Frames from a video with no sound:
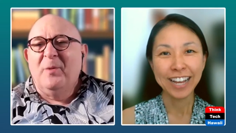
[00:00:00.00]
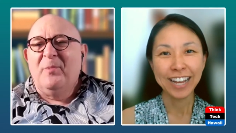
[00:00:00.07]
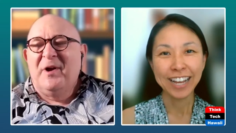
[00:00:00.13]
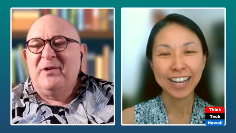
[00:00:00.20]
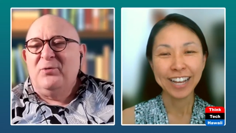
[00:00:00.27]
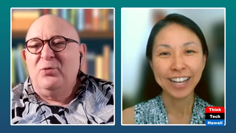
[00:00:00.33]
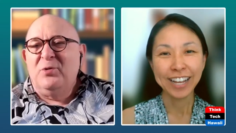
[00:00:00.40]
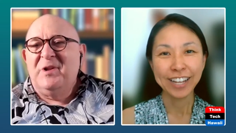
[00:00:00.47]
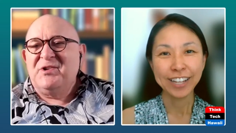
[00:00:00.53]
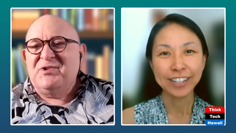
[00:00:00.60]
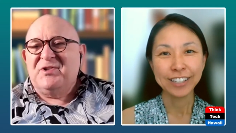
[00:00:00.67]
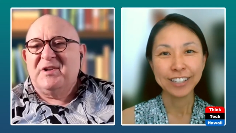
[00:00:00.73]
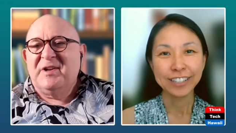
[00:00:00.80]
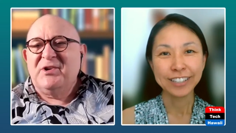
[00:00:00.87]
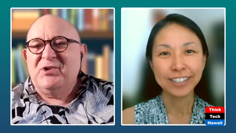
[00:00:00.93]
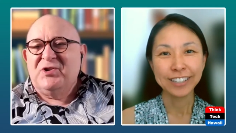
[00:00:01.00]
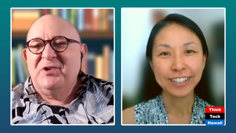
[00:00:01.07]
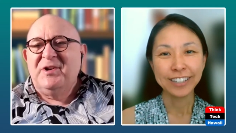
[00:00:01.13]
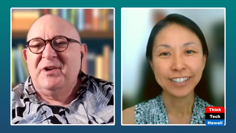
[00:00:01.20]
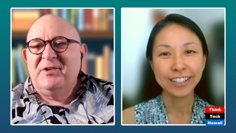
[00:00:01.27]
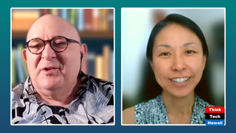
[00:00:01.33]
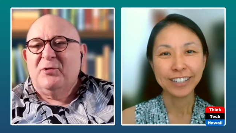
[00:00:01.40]
Speaker 1: about new
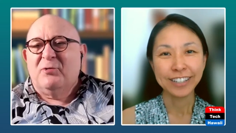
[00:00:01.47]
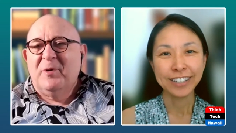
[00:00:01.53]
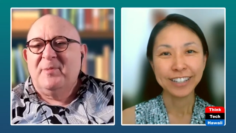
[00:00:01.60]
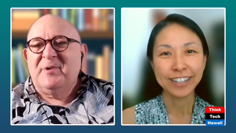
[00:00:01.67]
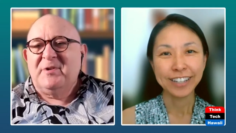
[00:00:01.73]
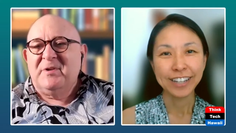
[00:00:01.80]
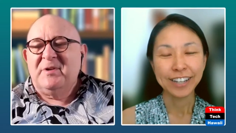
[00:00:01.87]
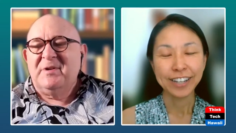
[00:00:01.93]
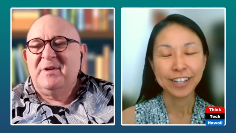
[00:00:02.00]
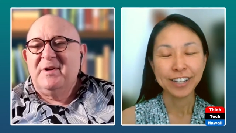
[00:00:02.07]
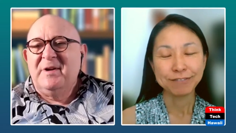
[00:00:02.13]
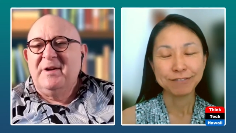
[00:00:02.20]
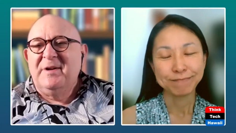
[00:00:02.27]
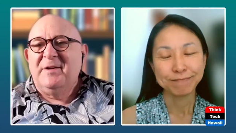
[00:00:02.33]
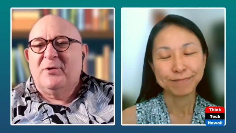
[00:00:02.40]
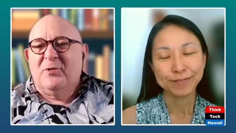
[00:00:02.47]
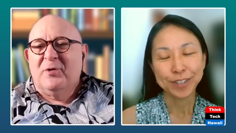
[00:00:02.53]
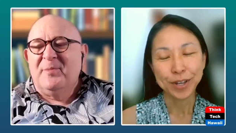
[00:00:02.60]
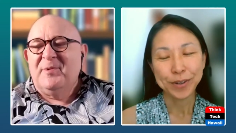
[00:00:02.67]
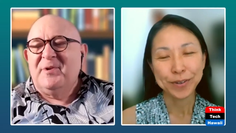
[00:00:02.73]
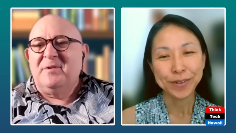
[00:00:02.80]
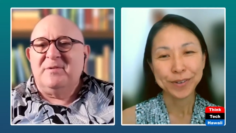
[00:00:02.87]
legislation in the criminal
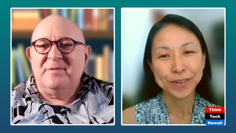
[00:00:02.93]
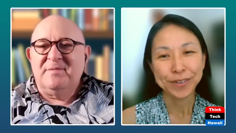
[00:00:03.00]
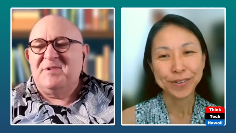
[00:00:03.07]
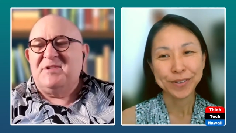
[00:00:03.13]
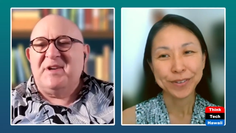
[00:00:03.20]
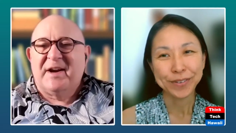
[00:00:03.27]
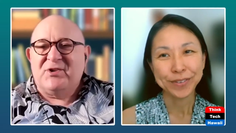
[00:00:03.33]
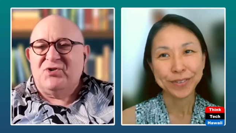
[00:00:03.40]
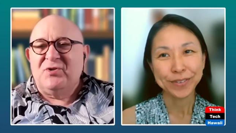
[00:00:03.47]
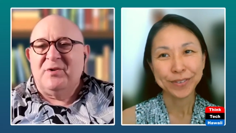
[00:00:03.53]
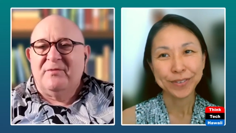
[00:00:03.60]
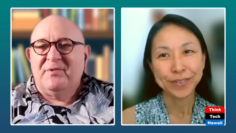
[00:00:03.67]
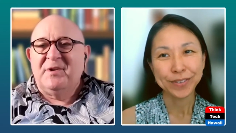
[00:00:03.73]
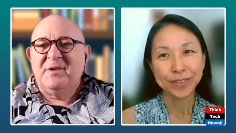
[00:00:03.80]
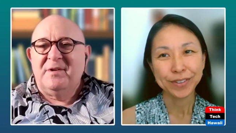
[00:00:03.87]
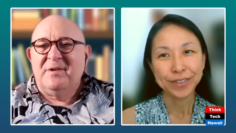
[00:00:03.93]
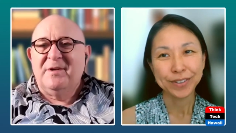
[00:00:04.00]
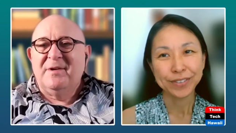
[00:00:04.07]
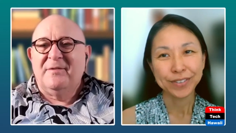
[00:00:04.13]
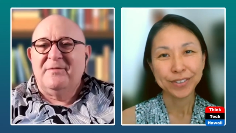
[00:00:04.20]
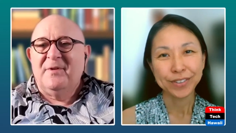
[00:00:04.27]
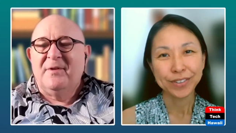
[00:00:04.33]
section of the
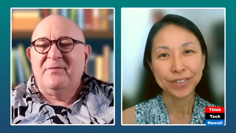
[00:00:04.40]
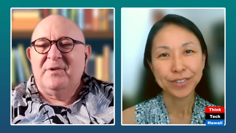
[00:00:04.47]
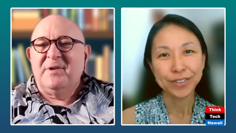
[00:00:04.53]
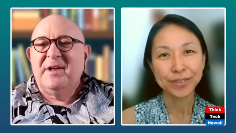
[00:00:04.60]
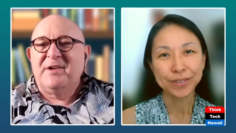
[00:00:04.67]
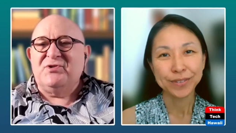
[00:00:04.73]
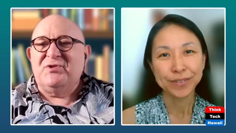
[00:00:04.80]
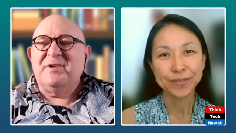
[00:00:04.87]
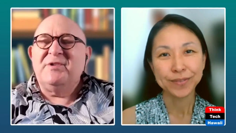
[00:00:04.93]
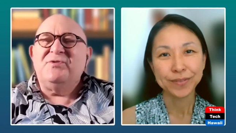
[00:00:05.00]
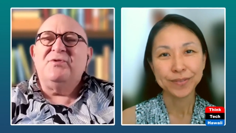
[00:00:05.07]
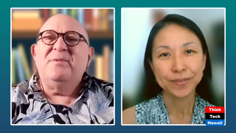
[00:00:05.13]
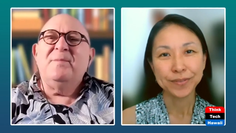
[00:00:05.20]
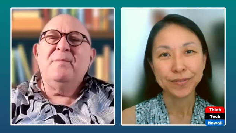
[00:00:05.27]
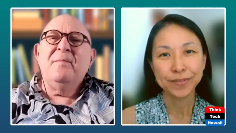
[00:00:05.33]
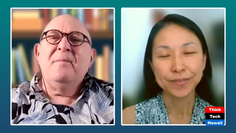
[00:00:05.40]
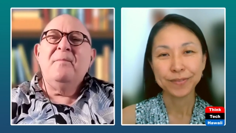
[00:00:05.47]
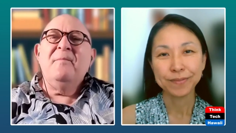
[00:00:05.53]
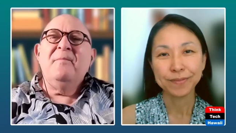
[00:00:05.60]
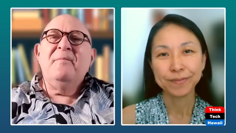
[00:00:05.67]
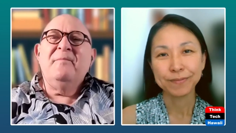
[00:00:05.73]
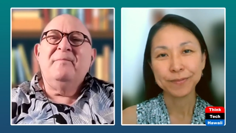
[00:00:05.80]
legislature?
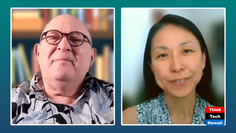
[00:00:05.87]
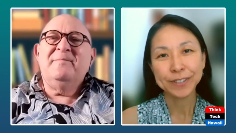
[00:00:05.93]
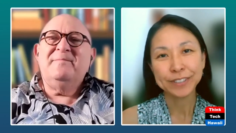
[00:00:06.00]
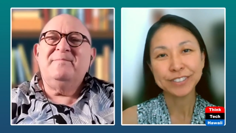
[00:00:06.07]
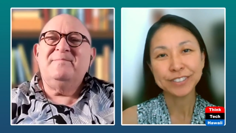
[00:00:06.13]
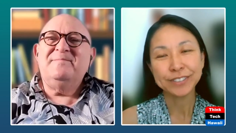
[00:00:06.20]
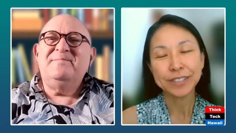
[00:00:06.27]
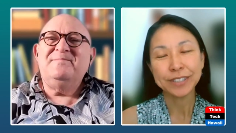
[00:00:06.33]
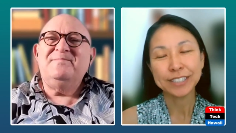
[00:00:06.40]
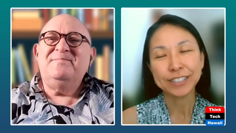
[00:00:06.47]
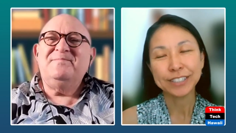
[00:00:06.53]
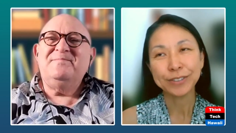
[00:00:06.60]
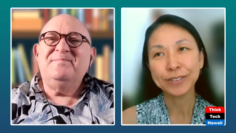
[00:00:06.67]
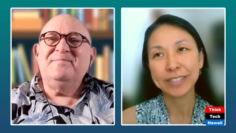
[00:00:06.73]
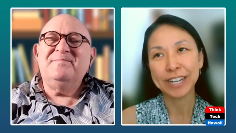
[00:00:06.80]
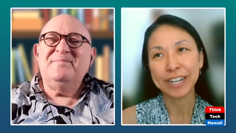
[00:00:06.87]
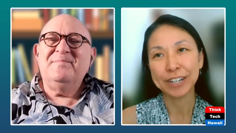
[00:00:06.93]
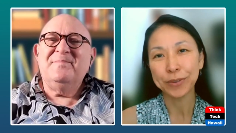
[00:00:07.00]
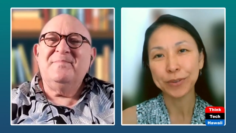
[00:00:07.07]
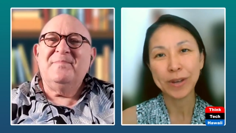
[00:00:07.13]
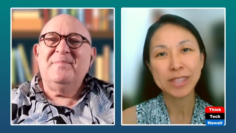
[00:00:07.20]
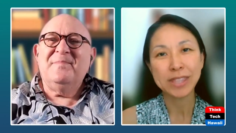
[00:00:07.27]
Speaker 2: Well, no
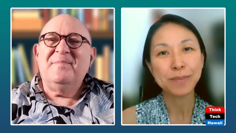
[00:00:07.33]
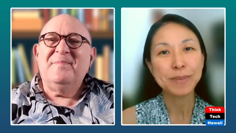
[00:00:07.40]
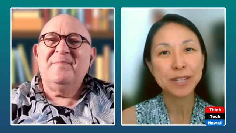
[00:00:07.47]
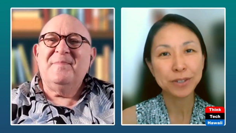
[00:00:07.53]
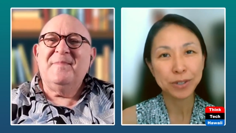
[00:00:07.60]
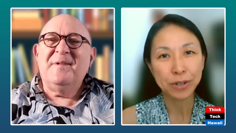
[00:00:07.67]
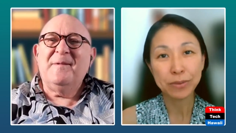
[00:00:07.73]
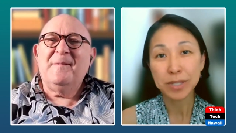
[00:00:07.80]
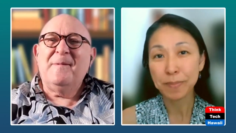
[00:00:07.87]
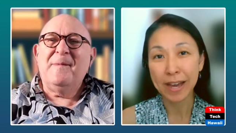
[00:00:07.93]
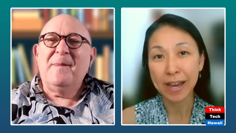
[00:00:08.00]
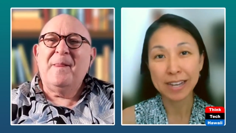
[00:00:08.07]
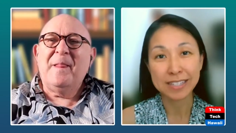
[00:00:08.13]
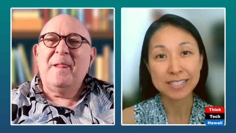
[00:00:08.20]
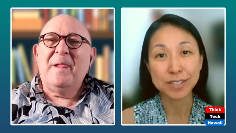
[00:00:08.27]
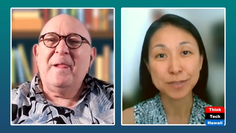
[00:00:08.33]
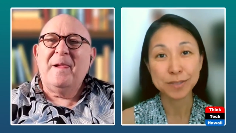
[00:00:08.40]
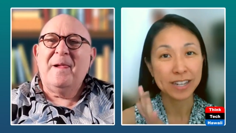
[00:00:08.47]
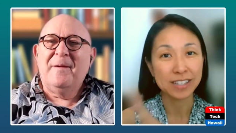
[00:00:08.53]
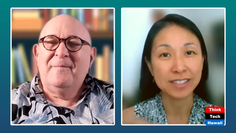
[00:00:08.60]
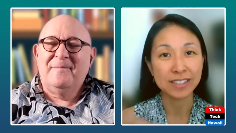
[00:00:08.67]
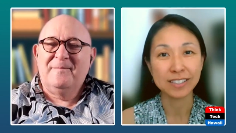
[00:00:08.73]
doubt, when the penal code was passed, it was
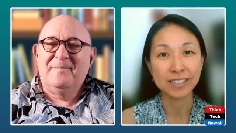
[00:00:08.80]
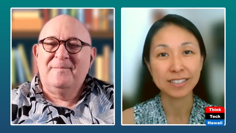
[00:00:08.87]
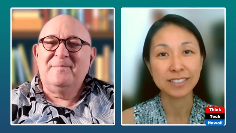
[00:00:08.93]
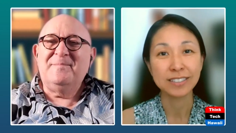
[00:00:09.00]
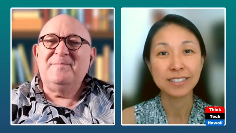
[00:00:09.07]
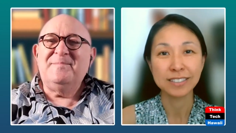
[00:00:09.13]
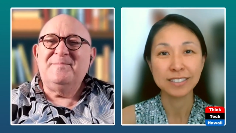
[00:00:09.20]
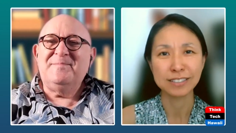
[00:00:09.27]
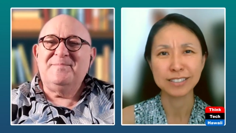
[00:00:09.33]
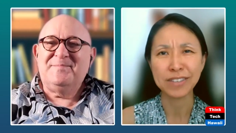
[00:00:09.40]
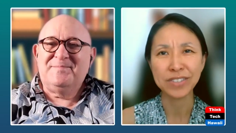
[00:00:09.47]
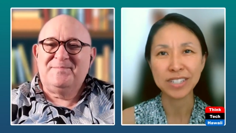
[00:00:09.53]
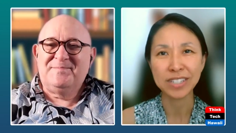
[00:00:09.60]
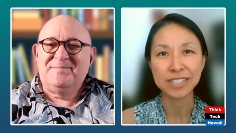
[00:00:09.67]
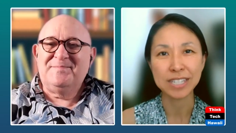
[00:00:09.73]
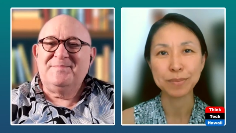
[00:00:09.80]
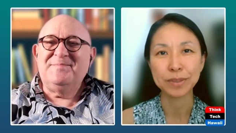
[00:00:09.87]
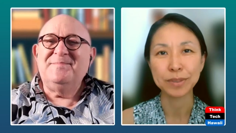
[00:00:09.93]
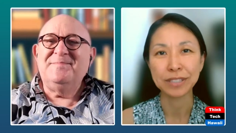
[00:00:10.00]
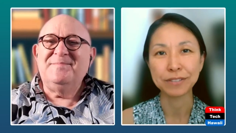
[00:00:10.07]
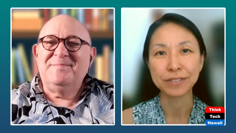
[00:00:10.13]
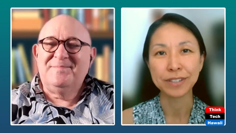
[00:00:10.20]
back in the 70s, I
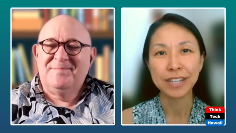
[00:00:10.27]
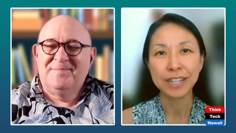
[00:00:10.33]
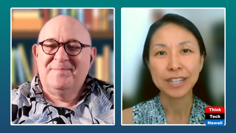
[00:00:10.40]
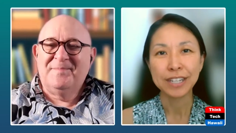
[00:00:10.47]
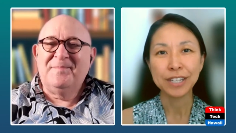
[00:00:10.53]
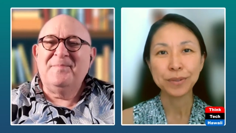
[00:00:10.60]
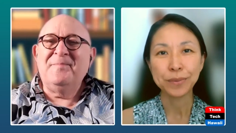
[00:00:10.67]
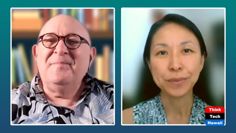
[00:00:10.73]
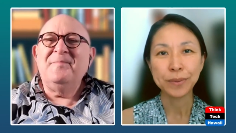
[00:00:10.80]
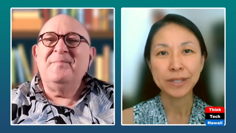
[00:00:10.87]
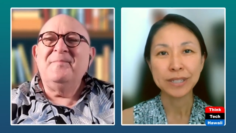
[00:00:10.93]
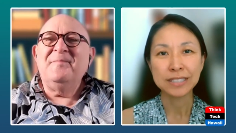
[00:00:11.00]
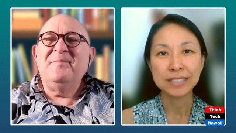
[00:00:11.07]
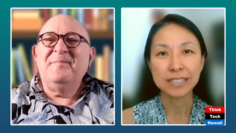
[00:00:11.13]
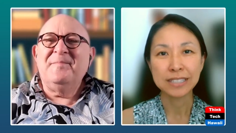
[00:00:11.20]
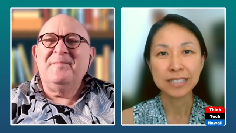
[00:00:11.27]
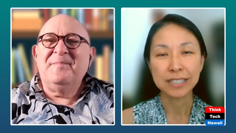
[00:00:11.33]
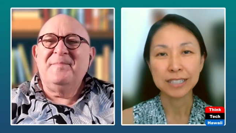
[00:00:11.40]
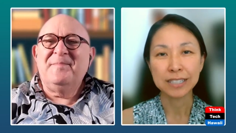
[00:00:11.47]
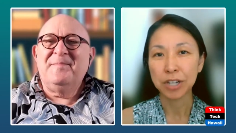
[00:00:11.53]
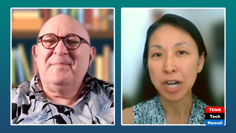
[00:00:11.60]
believe. It was a